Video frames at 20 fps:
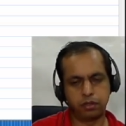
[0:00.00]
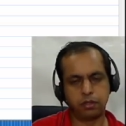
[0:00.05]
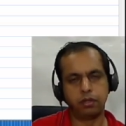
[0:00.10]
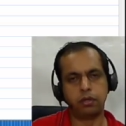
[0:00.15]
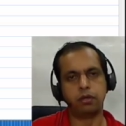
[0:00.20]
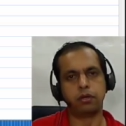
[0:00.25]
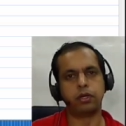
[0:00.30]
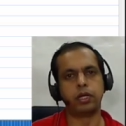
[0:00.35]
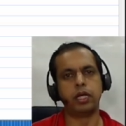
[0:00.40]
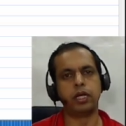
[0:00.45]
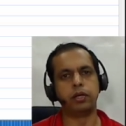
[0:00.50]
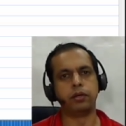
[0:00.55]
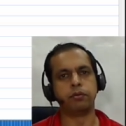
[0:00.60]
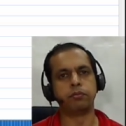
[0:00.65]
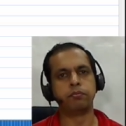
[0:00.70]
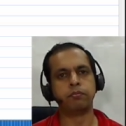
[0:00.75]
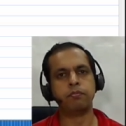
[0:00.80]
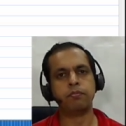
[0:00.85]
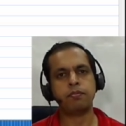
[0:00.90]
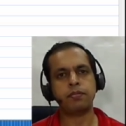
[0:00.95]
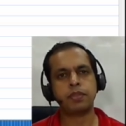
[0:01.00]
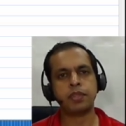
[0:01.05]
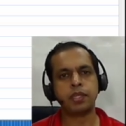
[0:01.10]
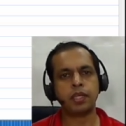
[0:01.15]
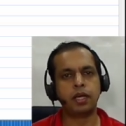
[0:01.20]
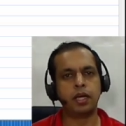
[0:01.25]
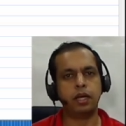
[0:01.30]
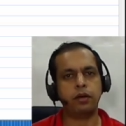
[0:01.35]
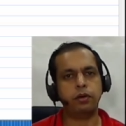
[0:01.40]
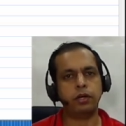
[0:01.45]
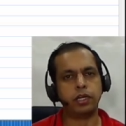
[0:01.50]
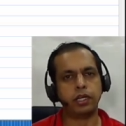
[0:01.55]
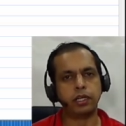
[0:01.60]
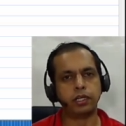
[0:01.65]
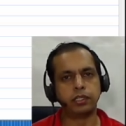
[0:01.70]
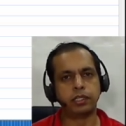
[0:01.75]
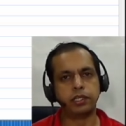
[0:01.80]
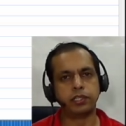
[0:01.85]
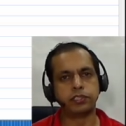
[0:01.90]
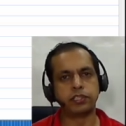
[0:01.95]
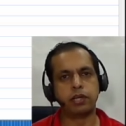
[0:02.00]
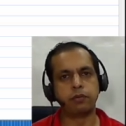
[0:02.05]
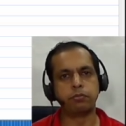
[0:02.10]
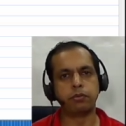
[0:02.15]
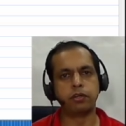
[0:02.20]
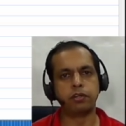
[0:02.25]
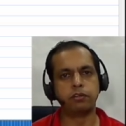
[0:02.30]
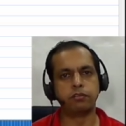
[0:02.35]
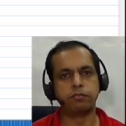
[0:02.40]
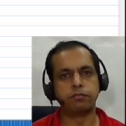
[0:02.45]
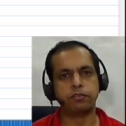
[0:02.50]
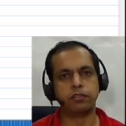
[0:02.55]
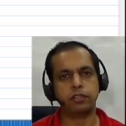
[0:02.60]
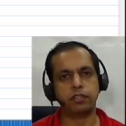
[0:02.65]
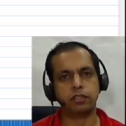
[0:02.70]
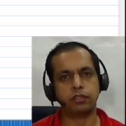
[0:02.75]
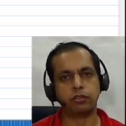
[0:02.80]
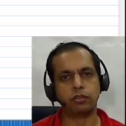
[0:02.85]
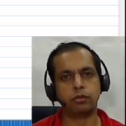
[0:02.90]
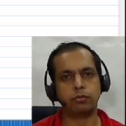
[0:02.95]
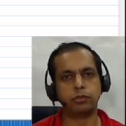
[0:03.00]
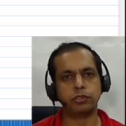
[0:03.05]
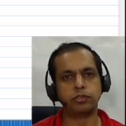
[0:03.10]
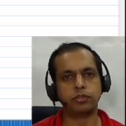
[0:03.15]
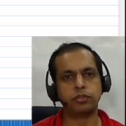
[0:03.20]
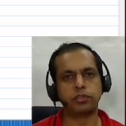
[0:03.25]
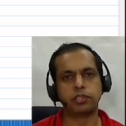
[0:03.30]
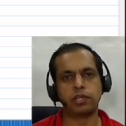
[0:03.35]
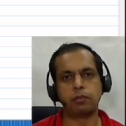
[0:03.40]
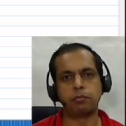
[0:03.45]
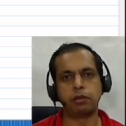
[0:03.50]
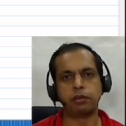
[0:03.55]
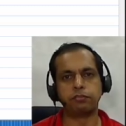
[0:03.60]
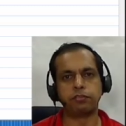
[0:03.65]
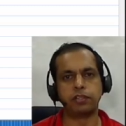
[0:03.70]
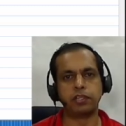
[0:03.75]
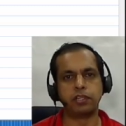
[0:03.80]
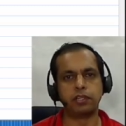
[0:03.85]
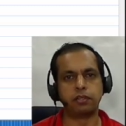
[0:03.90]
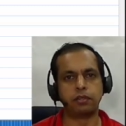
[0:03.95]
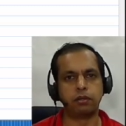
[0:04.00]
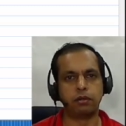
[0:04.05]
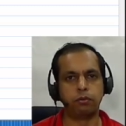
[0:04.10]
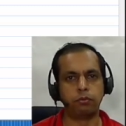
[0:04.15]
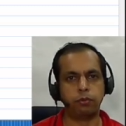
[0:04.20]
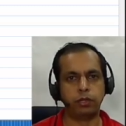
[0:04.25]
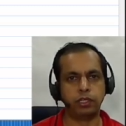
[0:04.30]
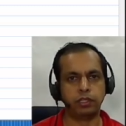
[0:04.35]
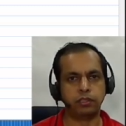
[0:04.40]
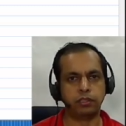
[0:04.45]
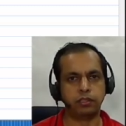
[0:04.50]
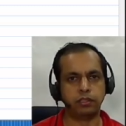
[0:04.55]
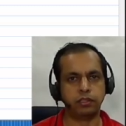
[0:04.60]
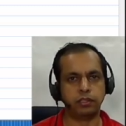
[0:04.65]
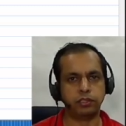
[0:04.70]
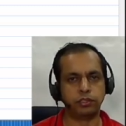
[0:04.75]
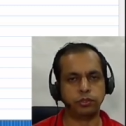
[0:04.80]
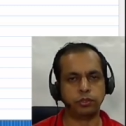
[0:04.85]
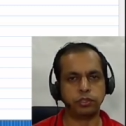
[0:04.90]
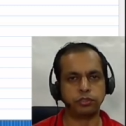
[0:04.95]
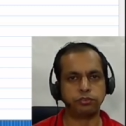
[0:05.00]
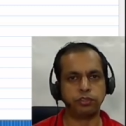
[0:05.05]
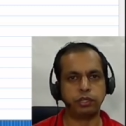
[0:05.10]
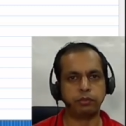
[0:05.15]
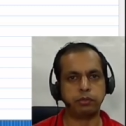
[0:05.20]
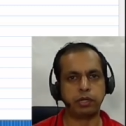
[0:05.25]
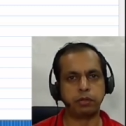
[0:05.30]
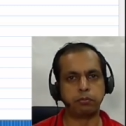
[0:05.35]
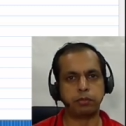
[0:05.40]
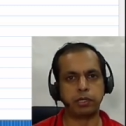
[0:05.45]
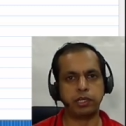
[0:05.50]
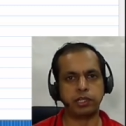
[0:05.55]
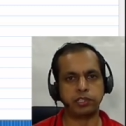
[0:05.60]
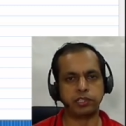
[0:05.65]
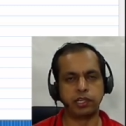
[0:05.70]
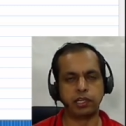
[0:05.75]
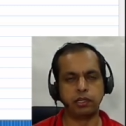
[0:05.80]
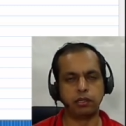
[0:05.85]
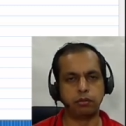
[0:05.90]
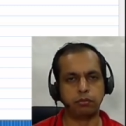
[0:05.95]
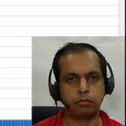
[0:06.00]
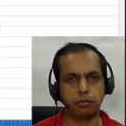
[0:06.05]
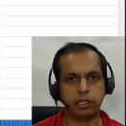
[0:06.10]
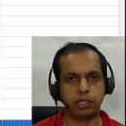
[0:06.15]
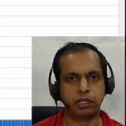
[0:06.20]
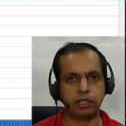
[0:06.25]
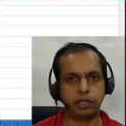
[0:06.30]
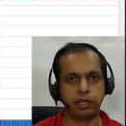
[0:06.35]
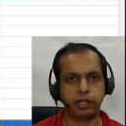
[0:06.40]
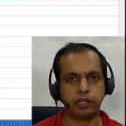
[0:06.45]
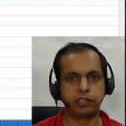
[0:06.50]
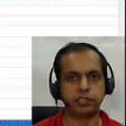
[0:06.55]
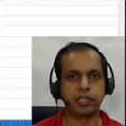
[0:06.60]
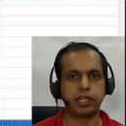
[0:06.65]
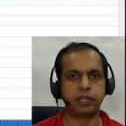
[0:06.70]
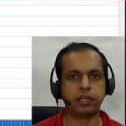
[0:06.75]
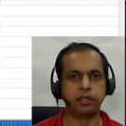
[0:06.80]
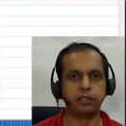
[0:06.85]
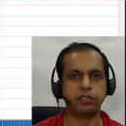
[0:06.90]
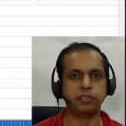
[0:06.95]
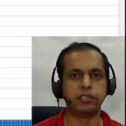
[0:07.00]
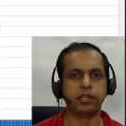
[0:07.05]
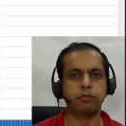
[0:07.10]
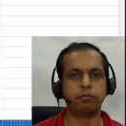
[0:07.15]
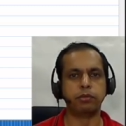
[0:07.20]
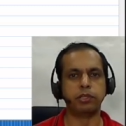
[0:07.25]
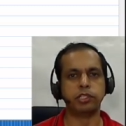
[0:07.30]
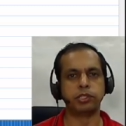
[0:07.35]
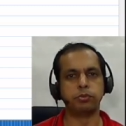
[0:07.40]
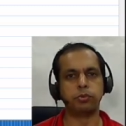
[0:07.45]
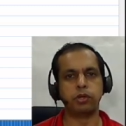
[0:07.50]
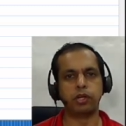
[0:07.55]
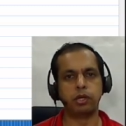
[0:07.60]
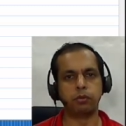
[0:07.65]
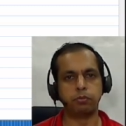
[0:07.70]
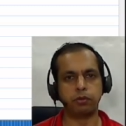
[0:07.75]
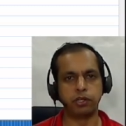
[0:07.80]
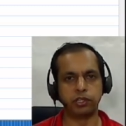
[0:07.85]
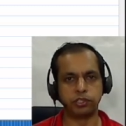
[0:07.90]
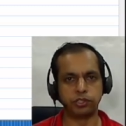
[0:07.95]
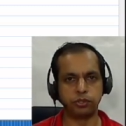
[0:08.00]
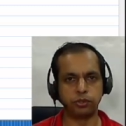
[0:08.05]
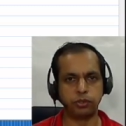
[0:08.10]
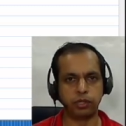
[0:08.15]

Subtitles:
Okay, I will take the example of common source amplifier with source feedback biasing, but exactly the same principle applies to